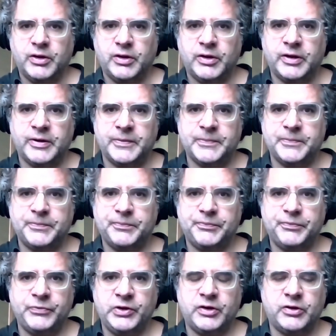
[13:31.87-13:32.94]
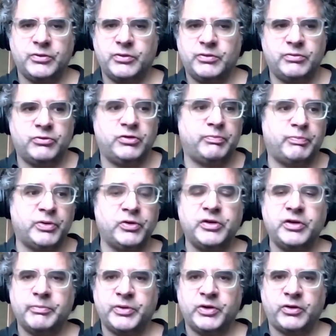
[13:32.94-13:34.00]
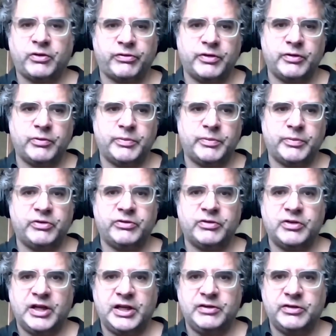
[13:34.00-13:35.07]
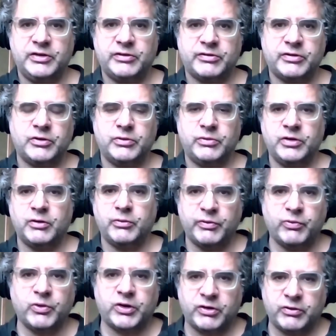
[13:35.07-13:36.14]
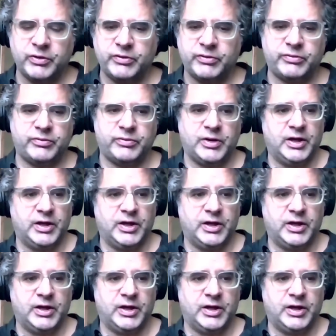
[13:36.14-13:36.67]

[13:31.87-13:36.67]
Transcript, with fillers: um, you know, just brilliant books that were published in the 80s. So, you know, we worked with